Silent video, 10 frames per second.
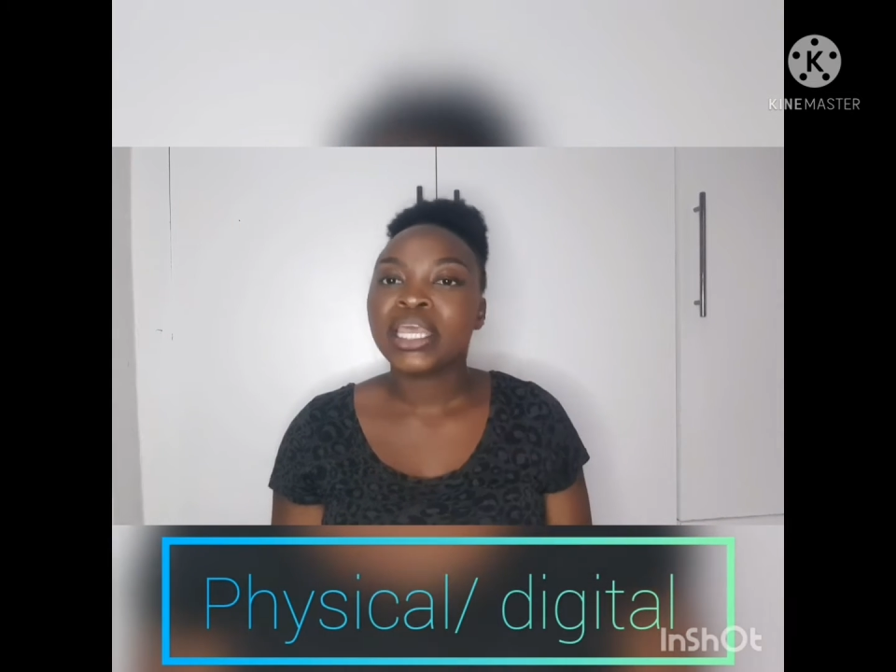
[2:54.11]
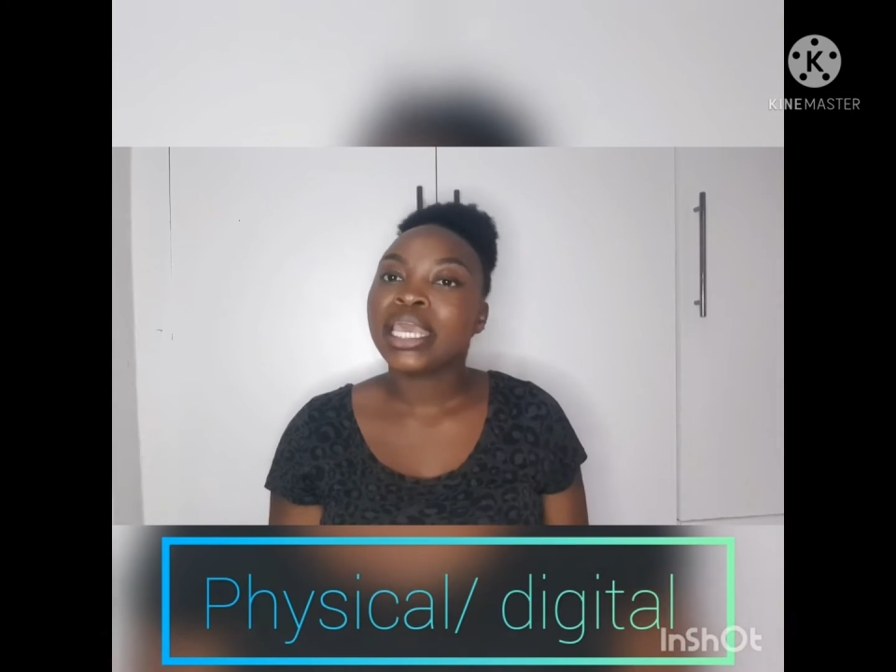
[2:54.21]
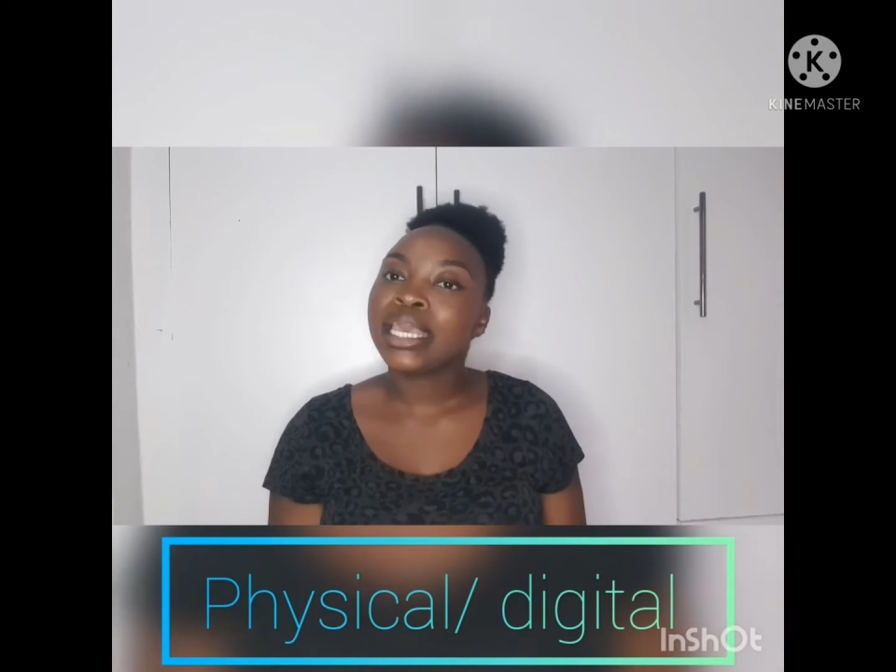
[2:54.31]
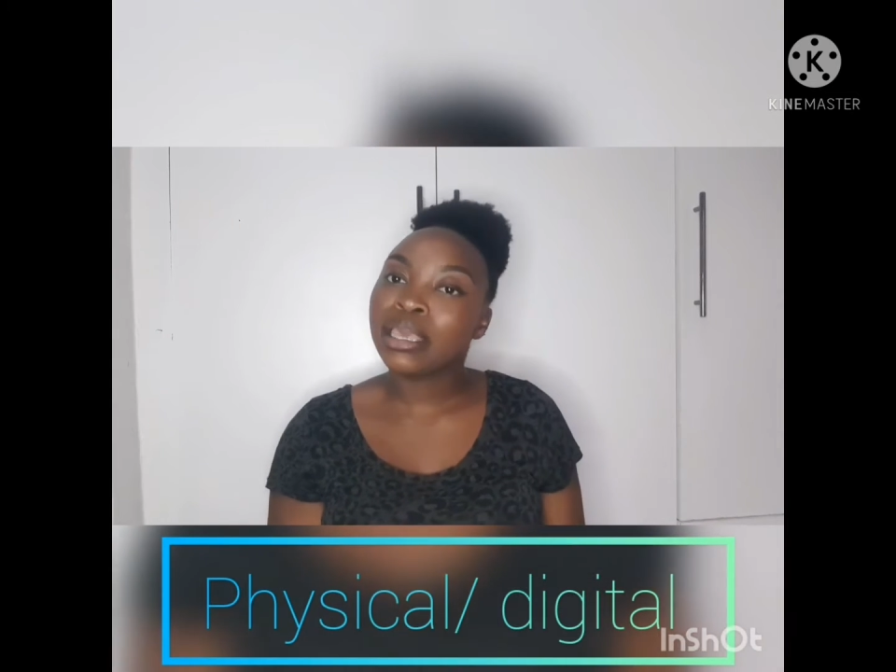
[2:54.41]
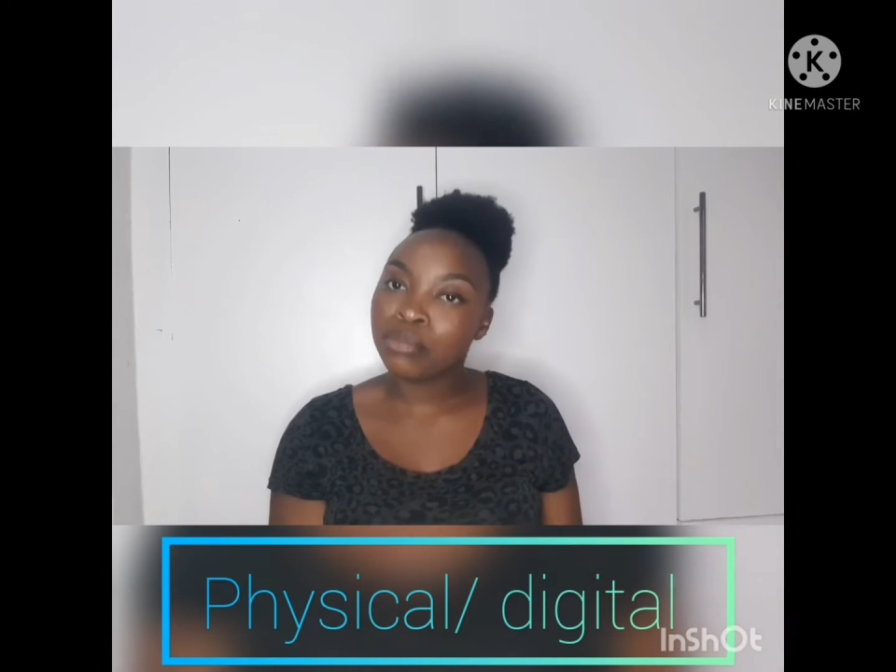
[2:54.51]

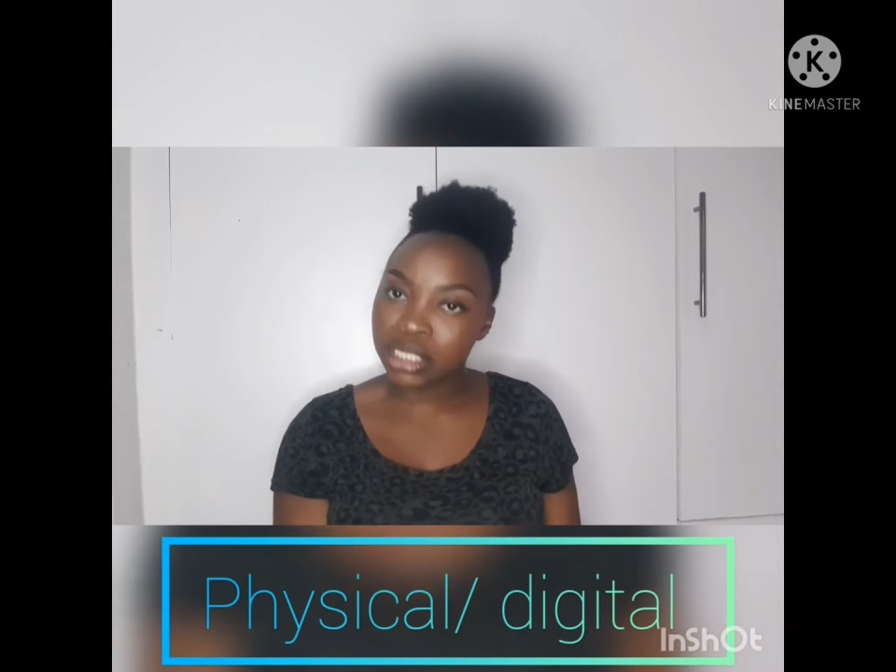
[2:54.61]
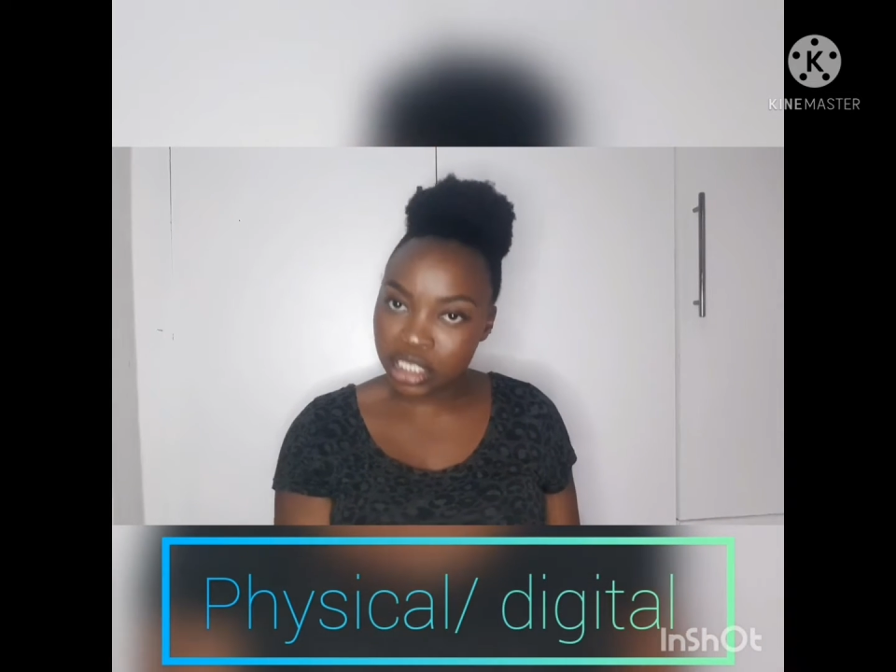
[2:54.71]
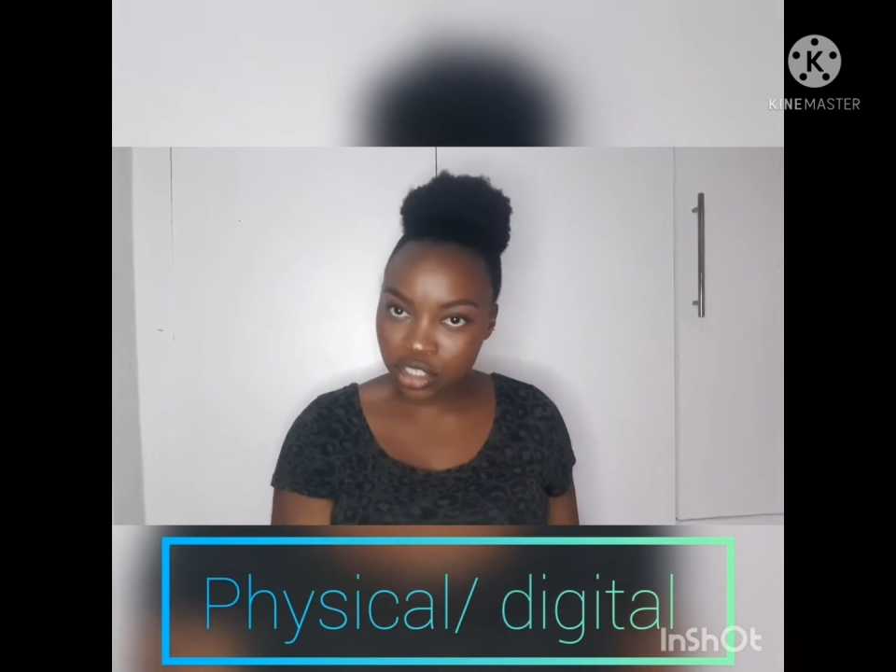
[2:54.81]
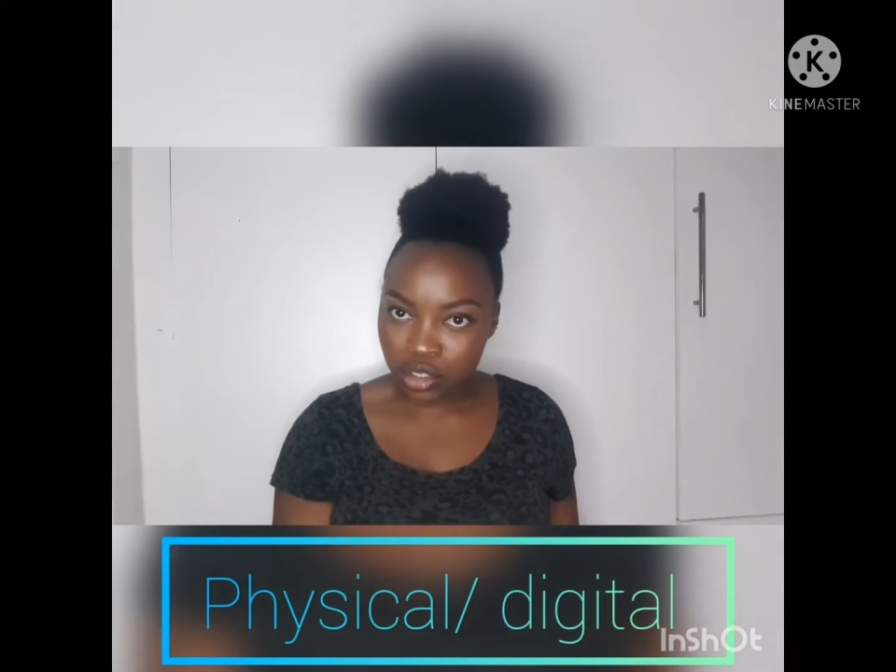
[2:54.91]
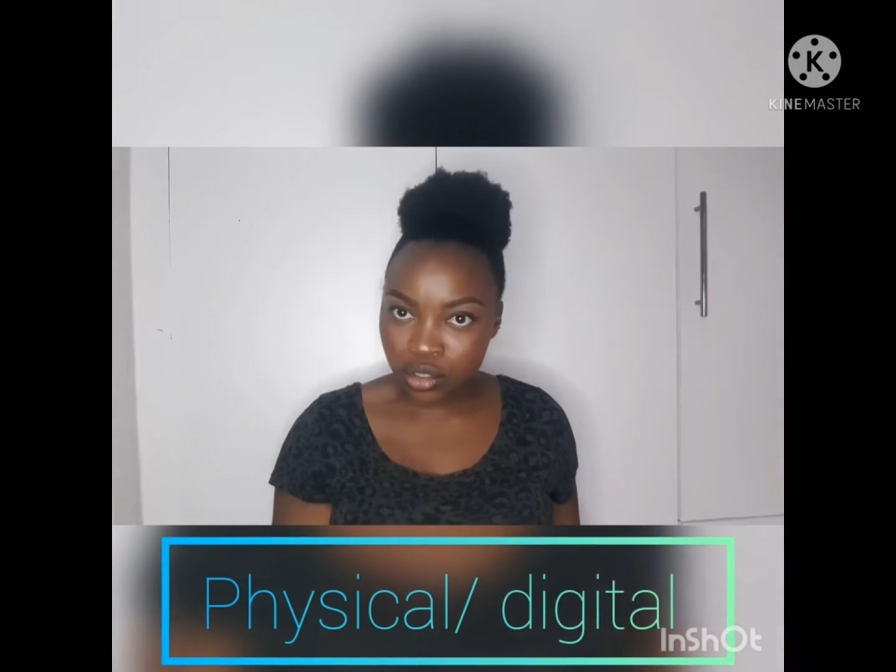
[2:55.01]
it can be
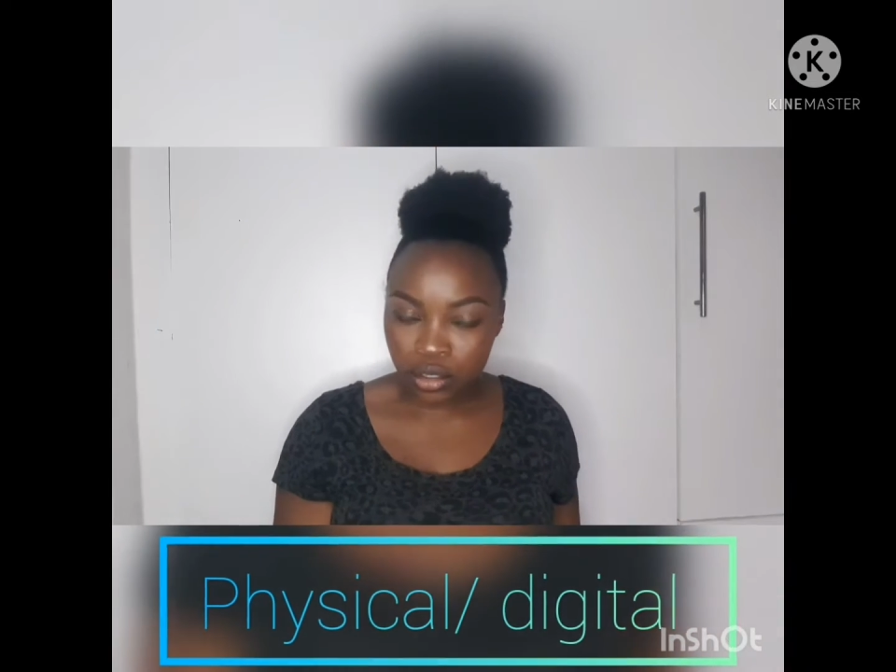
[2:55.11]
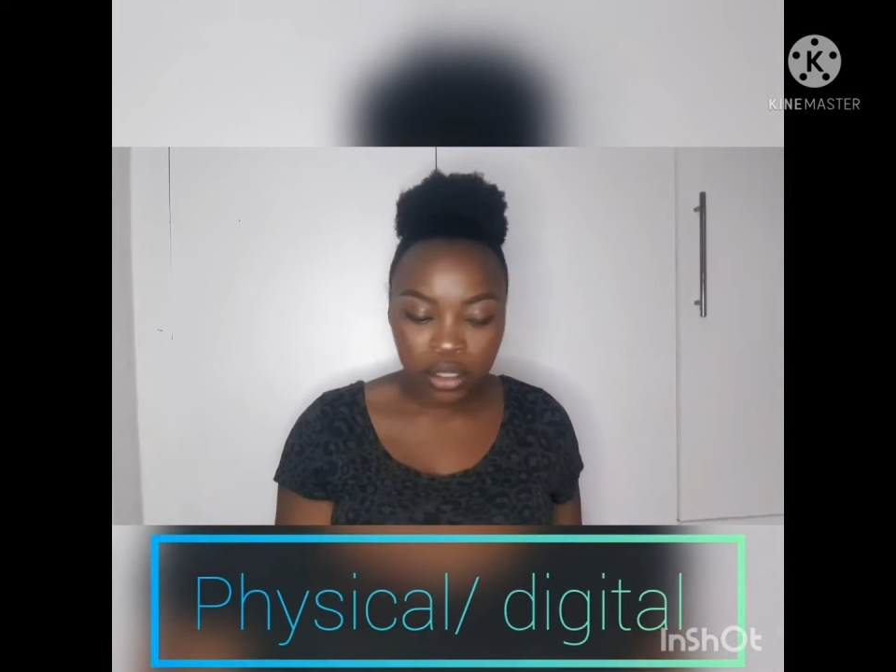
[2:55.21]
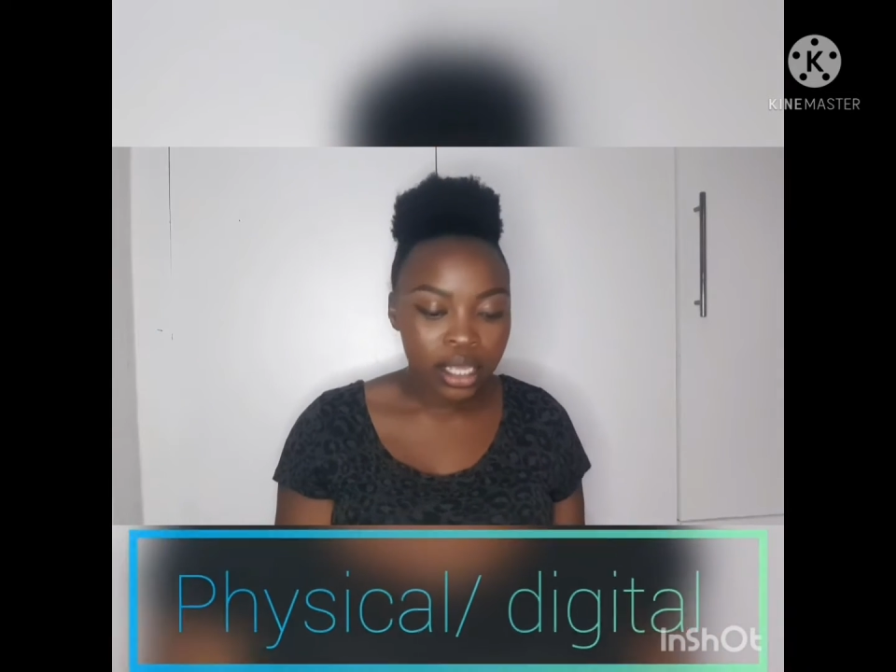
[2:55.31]
digital.